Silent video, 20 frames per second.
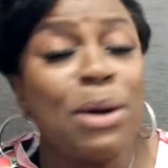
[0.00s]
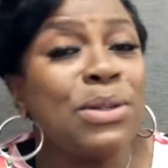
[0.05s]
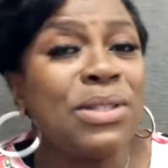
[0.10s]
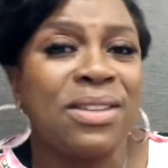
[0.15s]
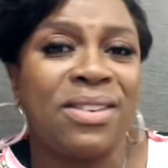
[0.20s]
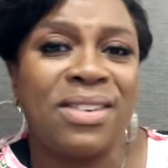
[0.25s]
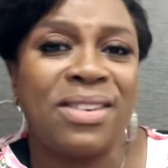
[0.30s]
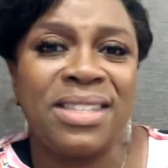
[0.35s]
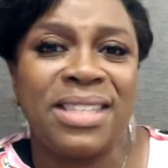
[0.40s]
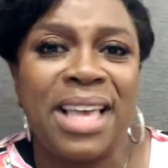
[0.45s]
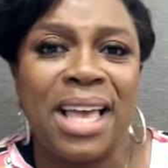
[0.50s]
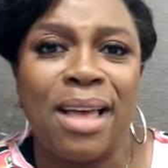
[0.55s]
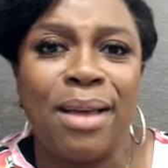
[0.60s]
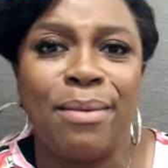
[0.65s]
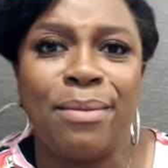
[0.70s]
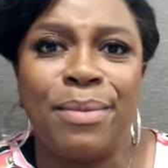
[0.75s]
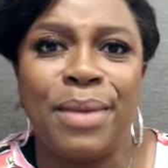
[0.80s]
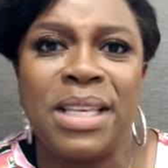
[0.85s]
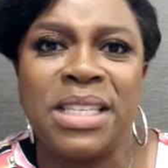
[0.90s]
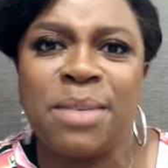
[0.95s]
Most of
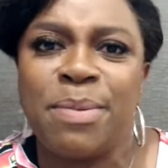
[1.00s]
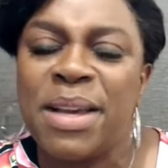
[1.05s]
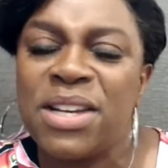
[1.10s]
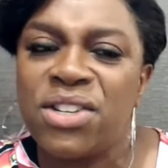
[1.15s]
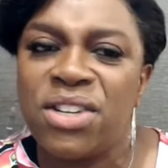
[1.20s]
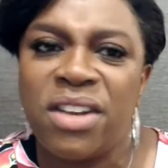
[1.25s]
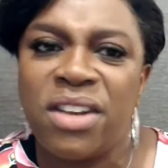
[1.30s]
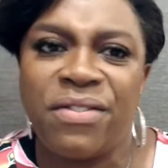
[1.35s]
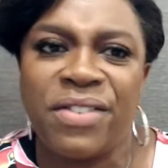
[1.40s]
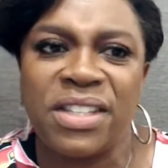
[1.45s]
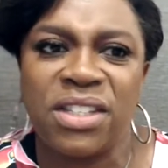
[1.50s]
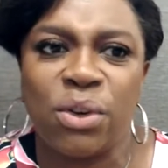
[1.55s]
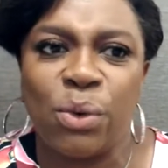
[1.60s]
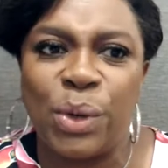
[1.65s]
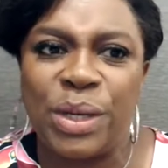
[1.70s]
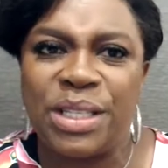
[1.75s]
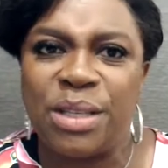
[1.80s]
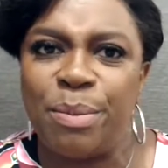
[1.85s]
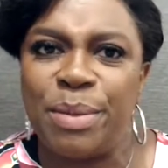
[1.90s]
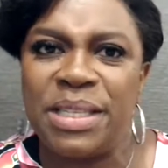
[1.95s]
the time,
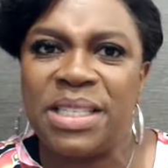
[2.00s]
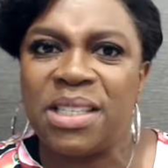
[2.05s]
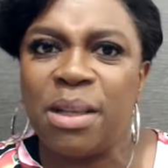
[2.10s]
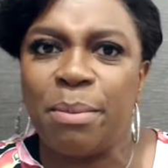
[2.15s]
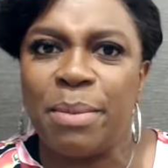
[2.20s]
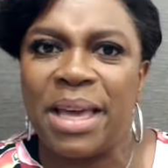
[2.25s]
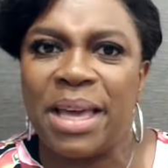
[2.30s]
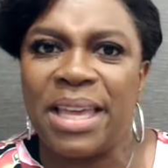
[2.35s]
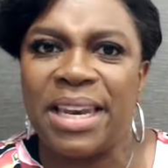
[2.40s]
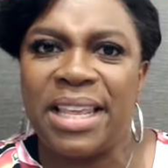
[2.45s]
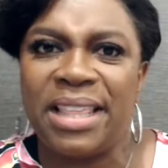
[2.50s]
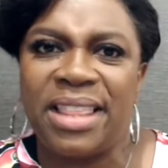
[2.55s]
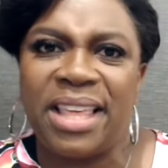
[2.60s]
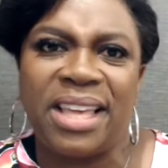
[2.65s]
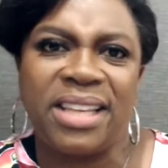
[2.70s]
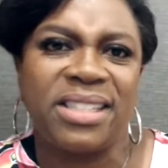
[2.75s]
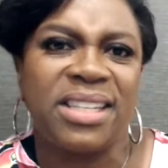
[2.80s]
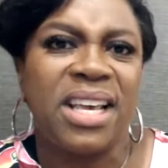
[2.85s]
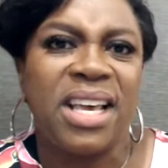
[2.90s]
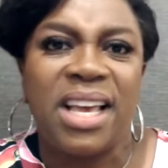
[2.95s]
especially if it's going to be
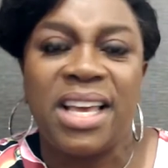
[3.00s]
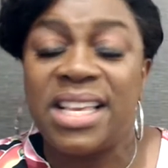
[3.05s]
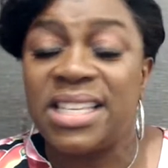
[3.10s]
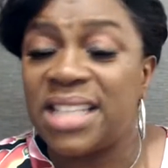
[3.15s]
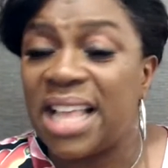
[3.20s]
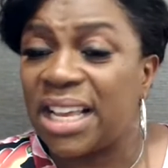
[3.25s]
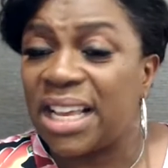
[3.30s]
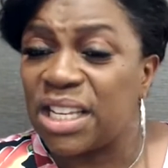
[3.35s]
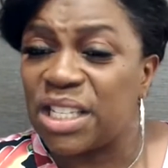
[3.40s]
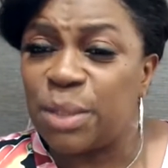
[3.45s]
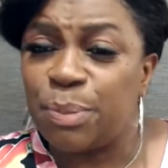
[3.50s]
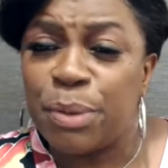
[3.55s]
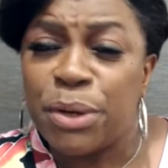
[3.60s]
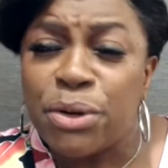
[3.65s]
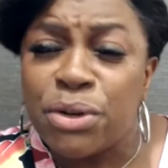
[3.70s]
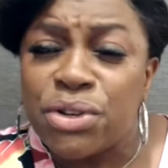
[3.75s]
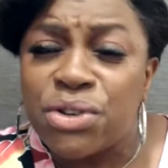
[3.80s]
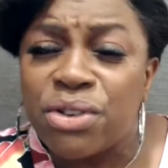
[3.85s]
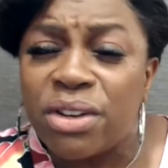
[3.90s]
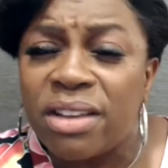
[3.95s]
somebody that is
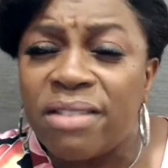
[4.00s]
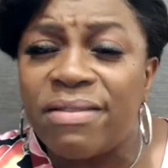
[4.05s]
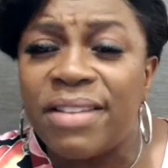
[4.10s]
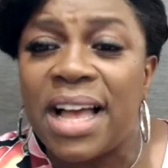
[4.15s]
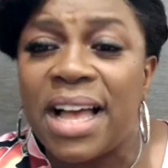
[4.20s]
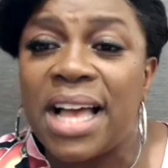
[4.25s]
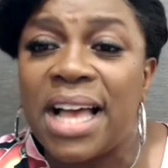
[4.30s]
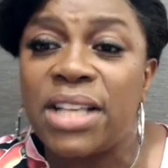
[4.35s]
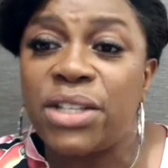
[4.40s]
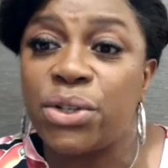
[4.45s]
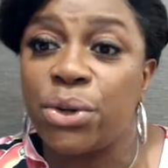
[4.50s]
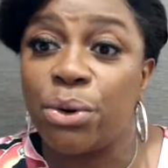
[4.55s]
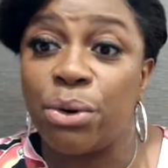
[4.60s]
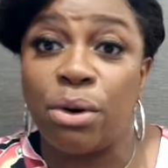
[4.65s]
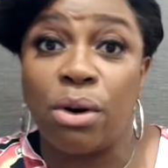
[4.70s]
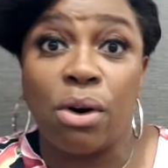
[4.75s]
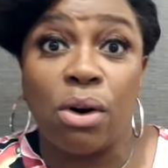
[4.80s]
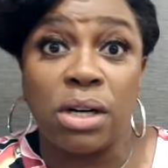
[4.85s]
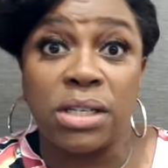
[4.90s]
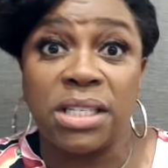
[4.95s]
like a spiritual
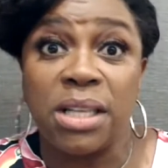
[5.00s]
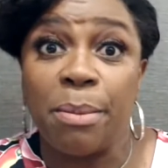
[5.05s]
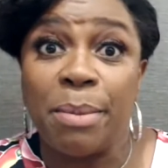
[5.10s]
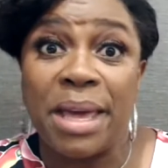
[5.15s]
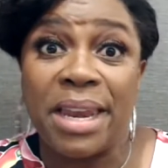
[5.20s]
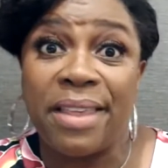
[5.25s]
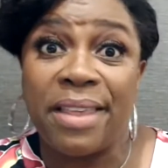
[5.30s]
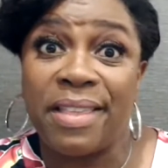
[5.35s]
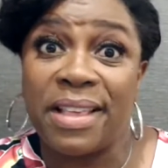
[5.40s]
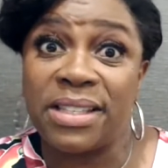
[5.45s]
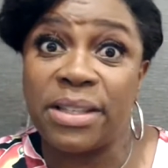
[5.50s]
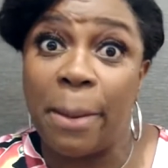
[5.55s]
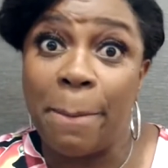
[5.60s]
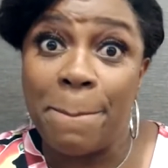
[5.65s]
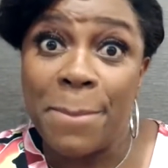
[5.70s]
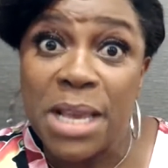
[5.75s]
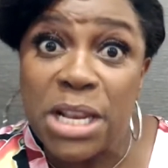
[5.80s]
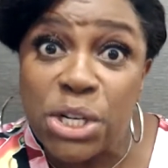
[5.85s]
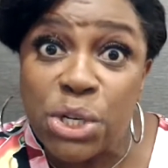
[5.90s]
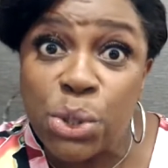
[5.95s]
advisor, or somebody
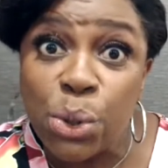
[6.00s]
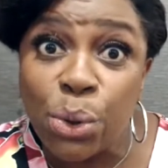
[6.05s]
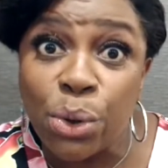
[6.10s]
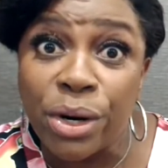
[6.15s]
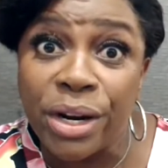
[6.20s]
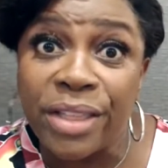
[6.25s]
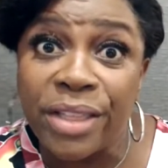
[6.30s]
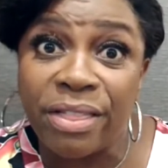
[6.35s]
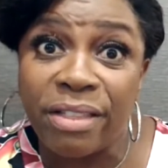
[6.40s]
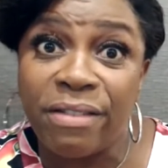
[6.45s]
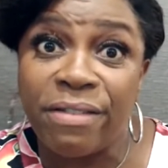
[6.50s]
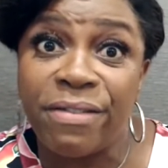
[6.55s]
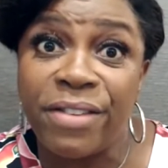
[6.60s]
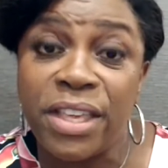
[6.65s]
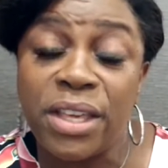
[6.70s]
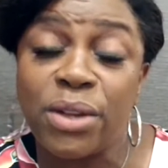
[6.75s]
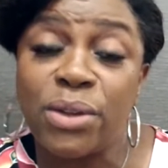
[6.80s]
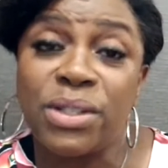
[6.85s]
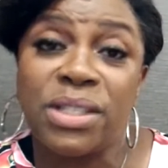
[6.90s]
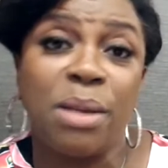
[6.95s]
that's a mentor in
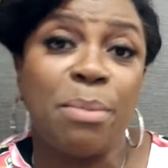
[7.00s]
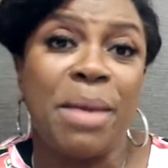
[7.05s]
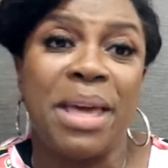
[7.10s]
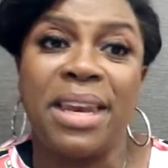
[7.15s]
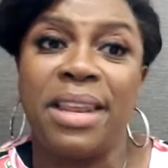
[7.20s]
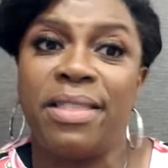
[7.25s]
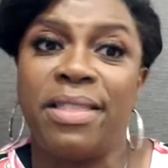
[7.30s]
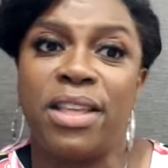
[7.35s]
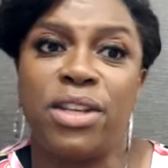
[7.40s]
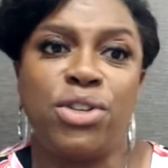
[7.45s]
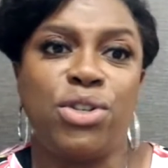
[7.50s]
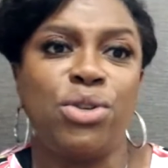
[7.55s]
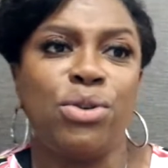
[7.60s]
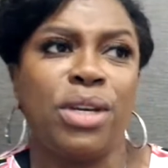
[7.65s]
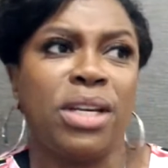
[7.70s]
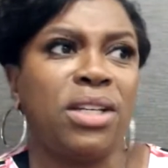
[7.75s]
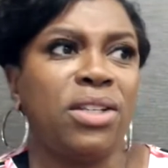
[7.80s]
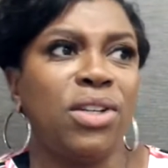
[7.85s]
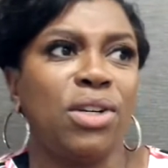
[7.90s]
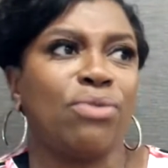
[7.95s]
the field, somebody
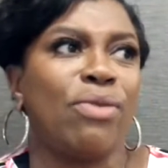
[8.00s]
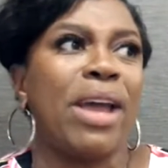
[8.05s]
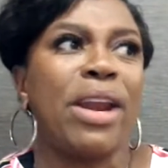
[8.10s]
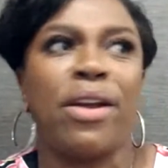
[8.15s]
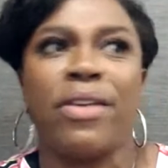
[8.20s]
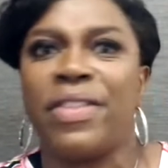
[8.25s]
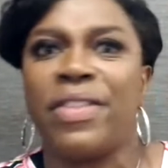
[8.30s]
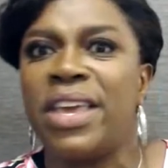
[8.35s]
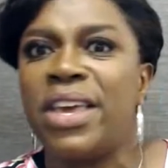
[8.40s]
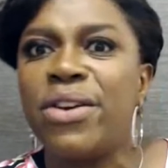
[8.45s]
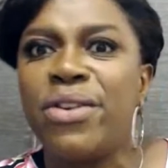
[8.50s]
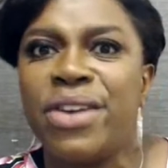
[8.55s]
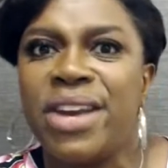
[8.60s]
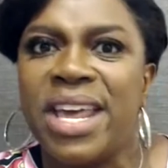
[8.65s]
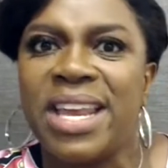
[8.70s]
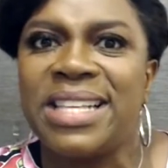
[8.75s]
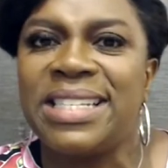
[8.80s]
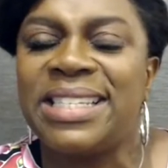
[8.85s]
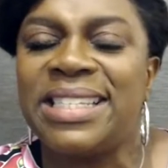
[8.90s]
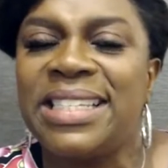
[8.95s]
that you can look right on the
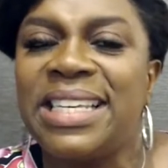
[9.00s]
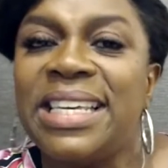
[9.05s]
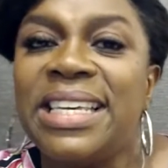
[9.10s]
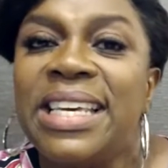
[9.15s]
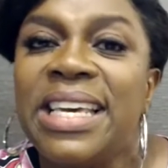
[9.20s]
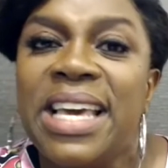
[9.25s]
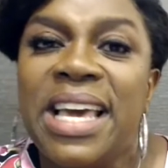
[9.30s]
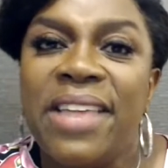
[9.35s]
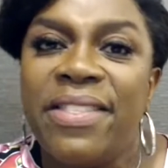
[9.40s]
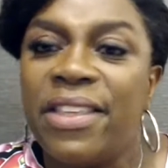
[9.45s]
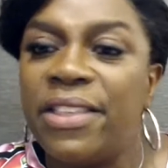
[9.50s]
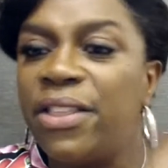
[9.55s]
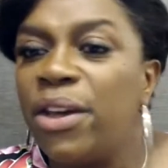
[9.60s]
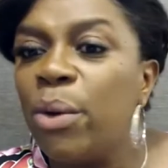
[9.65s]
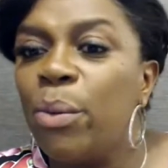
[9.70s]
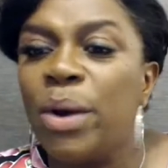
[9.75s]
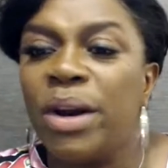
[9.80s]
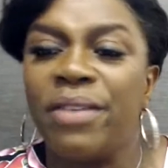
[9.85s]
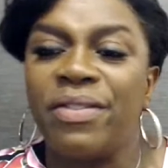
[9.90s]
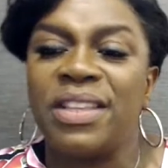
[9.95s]
internet and see that they're one of
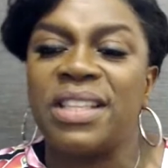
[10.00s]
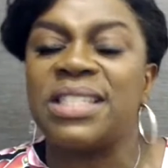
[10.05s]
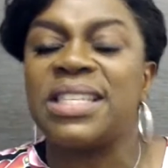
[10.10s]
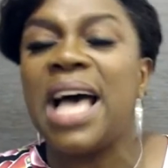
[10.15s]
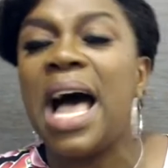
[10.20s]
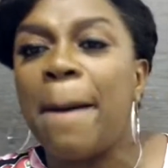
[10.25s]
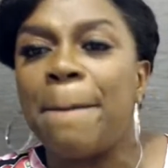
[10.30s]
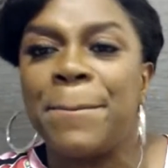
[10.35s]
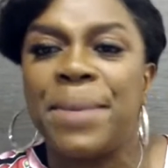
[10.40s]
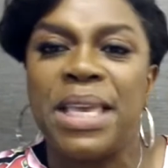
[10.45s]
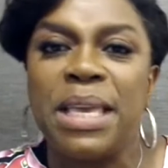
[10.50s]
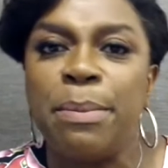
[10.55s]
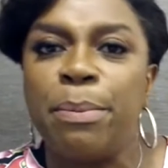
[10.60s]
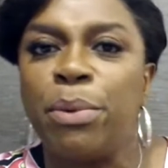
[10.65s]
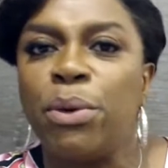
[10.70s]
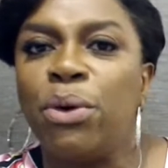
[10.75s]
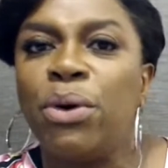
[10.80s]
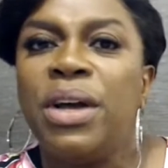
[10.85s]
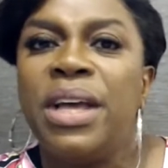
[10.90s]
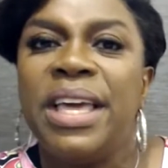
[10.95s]
the top people
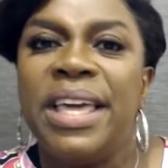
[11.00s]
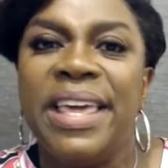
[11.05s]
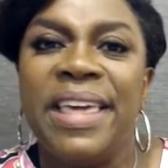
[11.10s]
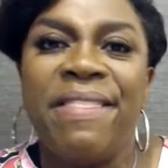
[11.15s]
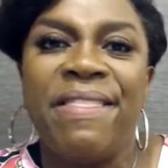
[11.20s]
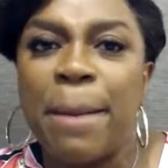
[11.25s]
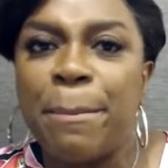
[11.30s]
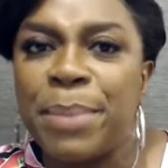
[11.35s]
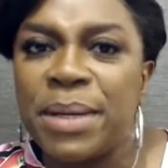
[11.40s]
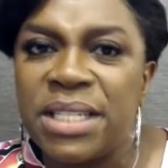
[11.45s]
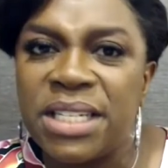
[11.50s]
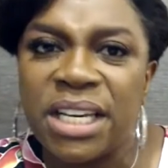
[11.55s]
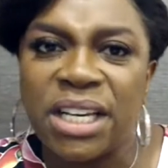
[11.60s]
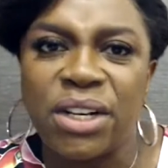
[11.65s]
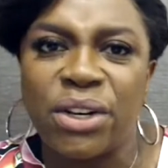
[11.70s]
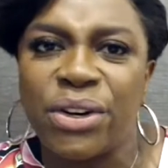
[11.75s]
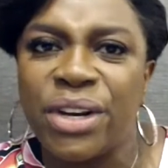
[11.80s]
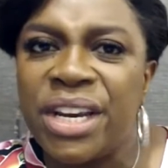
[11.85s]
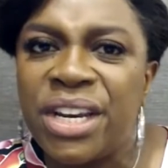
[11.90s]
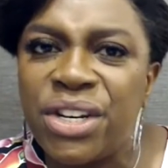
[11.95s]
in that particular
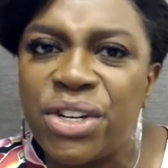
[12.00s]
industry.